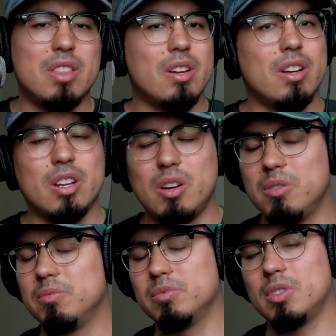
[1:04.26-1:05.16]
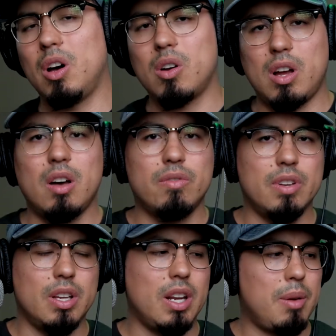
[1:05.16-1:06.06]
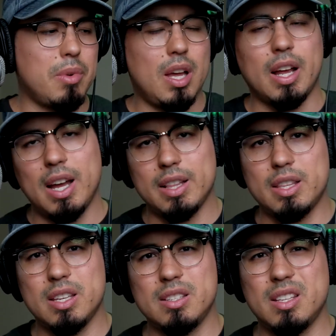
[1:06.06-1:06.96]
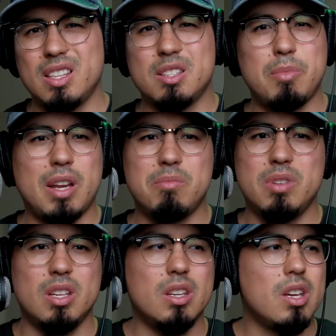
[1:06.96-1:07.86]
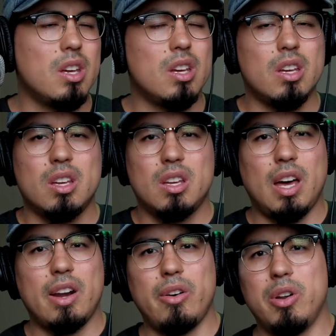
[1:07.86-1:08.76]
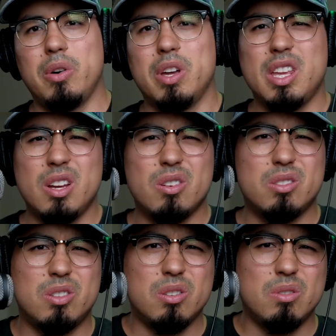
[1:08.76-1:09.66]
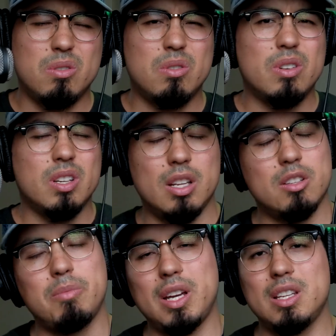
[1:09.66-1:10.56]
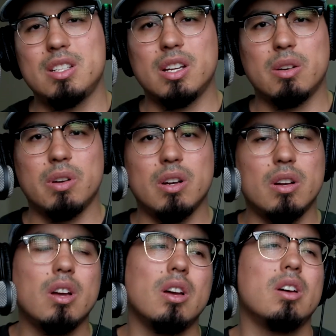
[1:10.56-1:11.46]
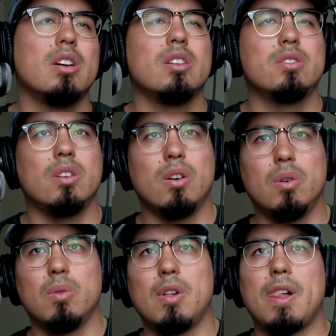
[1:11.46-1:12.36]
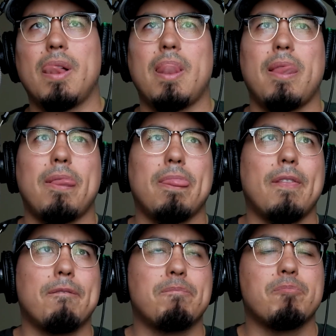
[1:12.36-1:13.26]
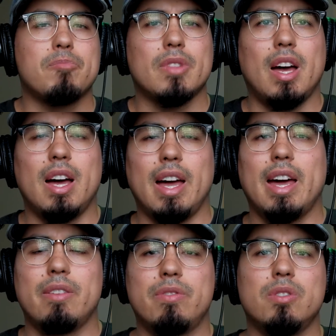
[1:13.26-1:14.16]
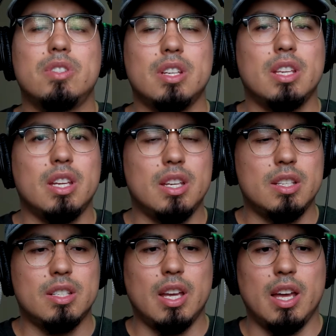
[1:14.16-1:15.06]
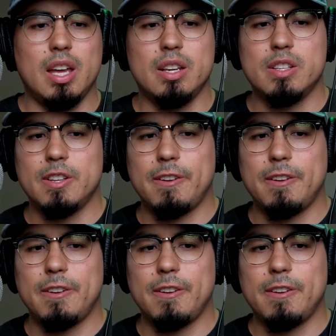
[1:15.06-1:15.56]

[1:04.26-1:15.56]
in there, all confident. I got this. And this might have been, I don't know, a year or two into my DJ career. So I had a few CDs and